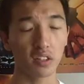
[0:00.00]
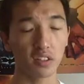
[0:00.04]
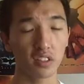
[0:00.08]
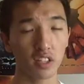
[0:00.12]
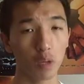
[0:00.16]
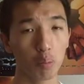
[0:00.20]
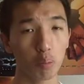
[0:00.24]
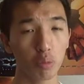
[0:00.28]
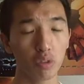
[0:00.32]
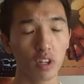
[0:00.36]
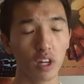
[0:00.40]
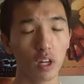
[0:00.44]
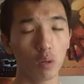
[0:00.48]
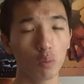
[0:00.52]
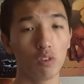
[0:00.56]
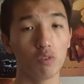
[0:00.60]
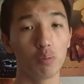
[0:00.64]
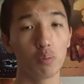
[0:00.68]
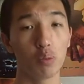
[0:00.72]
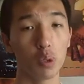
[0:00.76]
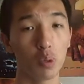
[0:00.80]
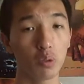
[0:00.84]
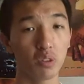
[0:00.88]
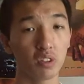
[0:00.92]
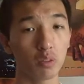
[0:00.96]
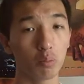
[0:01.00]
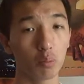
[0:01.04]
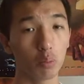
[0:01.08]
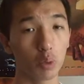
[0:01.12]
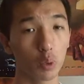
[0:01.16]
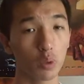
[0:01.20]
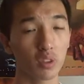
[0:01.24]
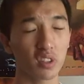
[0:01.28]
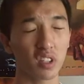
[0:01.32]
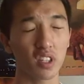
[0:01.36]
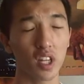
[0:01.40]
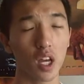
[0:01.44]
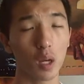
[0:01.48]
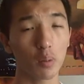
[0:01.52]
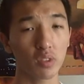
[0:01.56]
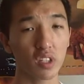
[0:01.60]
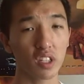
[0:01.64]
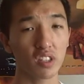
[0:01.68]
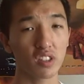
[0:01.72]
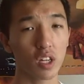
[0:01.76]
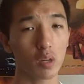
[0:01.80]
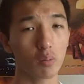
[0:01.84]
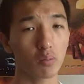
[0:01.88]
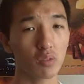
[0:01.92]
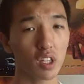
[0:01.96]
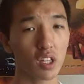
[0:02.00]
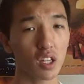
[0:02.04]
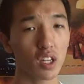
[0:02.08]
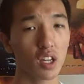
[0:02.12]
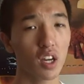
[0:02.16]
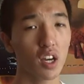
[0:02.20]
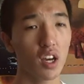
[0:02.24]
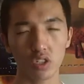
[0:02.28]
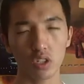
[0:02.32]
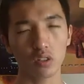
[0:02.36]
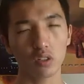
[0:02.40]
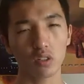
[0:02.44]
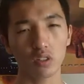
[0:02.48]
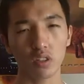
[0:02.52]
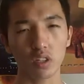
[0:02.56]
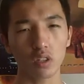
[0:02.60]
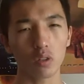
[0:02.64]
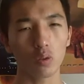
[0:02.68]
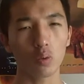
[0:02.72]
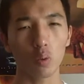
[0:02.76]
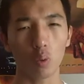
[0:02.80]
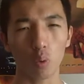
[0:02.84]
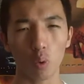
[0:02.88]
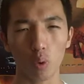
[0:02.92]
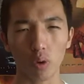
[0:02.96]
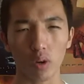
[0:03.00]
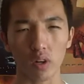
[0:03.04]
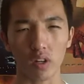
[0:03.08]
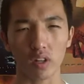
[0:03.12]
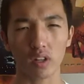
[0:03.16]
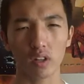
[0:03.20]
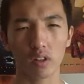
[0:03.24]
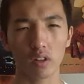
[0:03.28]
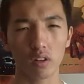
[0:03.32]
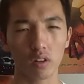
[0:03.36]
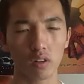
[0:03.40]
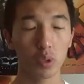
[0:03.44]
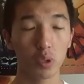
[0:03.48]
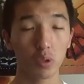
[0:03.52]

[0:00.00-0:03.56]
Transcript: A subplot with Puss in Boots and Humpty Dumpty, it just didn't work.